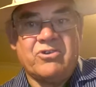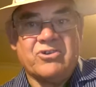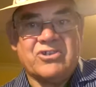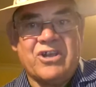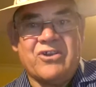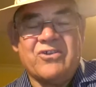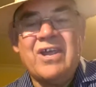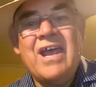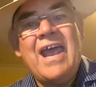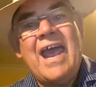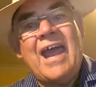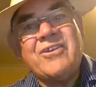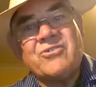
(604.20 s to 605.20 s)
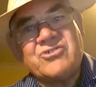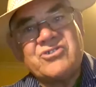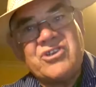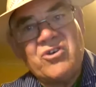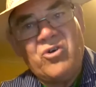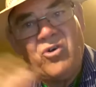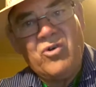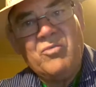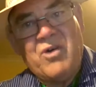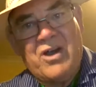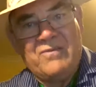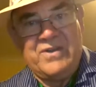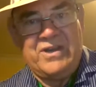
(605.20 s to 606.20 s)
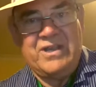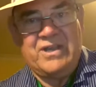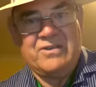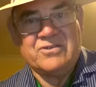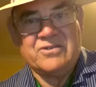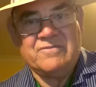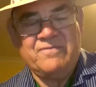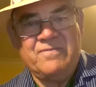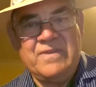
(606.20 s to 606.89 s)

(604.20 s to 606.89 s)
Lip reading: New Zealand, and you'll see all my videos.